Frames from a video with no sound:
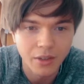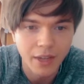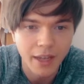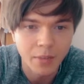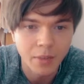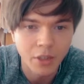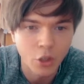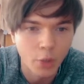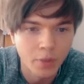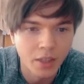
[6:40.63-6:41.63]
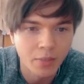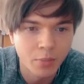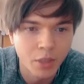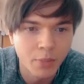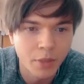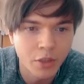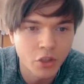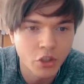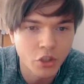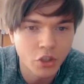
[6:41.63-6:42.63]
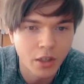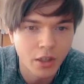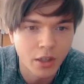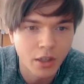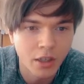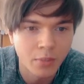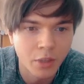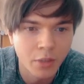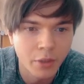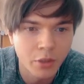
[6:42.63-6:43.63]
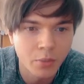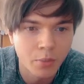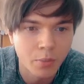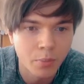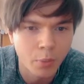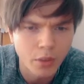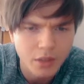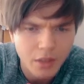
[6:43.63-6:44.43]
I had been adopted at pretty much birth,